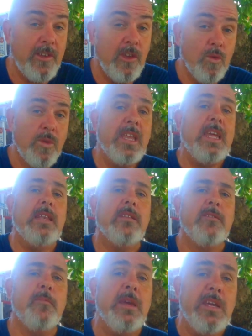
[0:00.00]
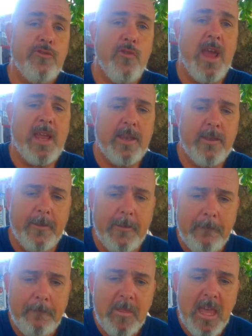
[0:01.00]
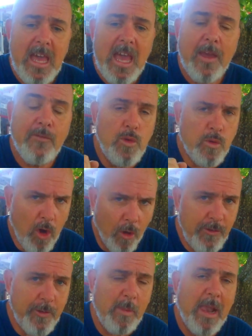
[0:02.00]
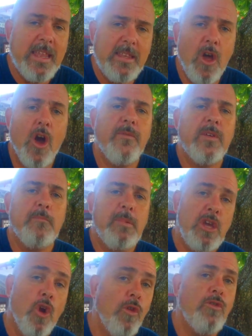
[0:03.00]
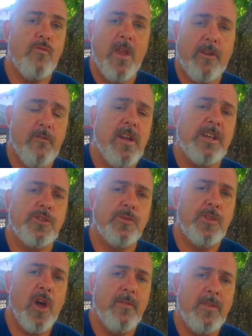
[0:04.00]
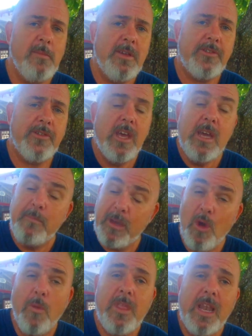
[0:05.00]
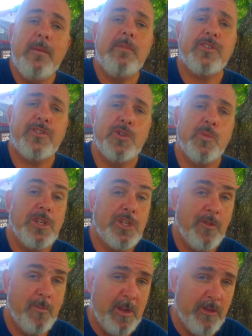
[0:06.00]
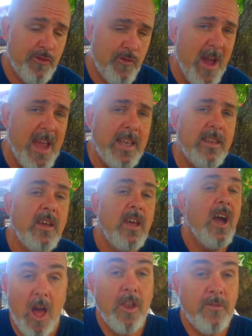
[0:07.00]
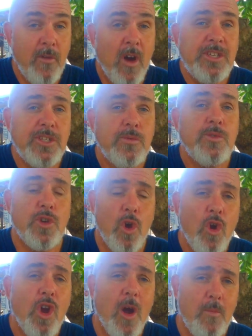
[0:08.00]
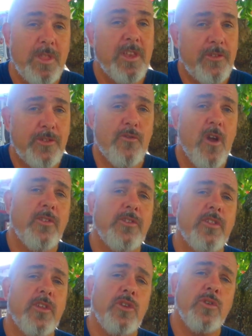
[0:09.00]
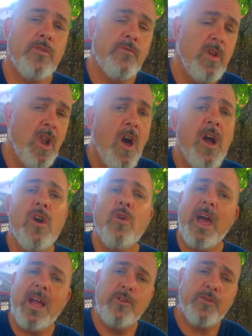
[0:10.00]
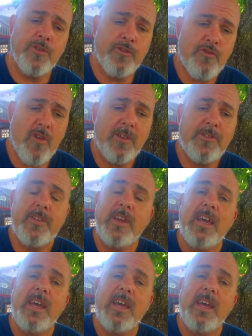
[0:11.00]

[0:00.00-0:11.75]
your need to be trained. If you contemplate diving beyond recreational dive limits, beyond the limits to which you've been trained, I'll advise you to hook up with an instructor that you can rely on and you can trust,